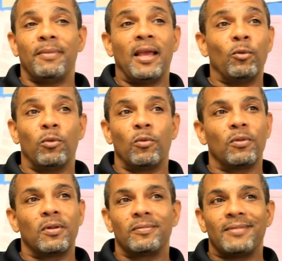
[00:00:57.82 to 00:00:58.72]
man,
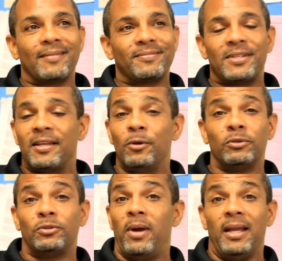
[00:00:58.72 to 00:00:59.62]
it
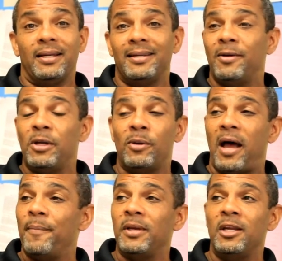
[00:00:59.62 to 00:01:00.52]
was great. It was. I